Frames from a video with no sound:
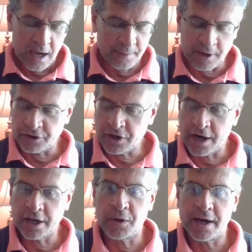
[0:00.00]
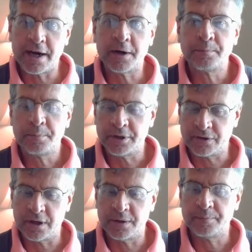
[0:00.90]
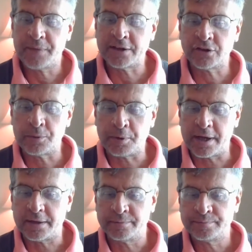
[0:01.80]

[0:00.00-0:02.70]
I'm not going to try to go there, but that's the plan.